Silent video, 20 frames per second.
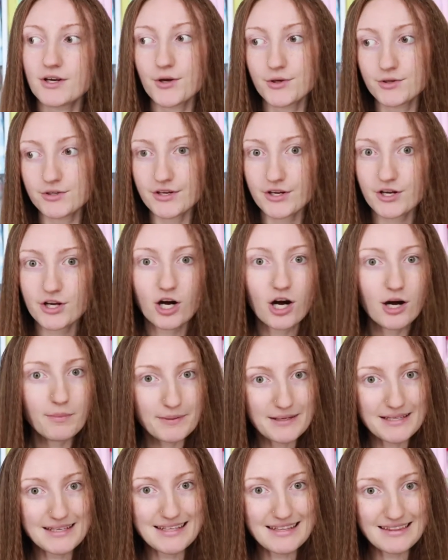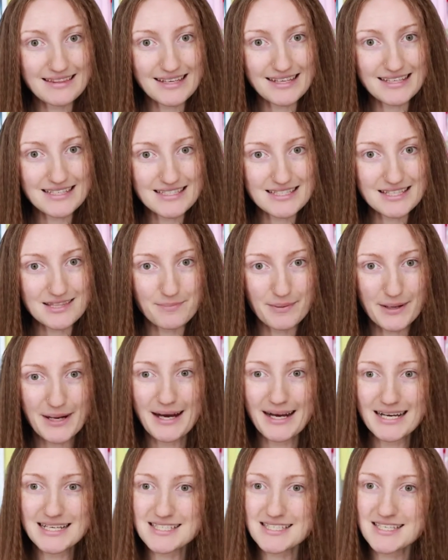HUDA copying things in the
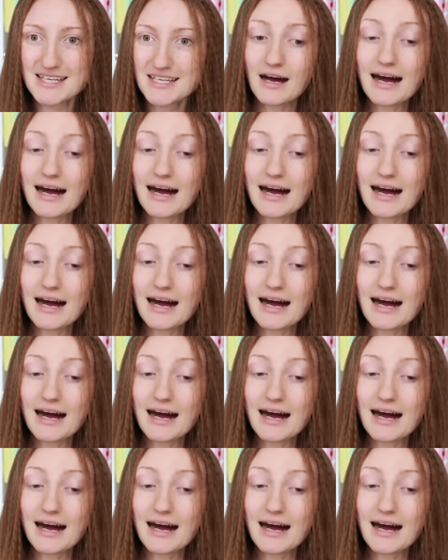past.